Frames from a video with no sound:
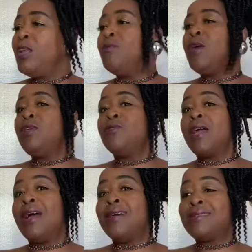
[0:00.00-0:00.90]
anyway, you
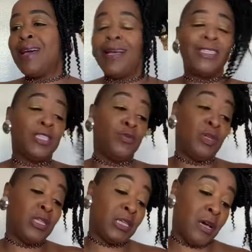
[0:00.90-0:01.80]
guys, I just
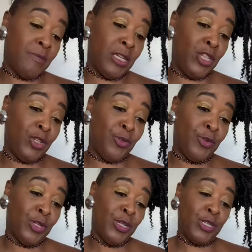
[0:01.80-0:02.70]
wanted to come at you
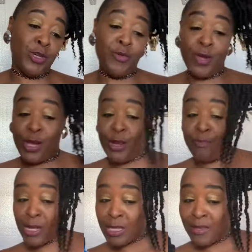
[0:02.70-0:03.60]
to go ahead and
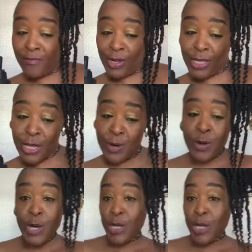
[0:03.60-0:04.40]
make that video.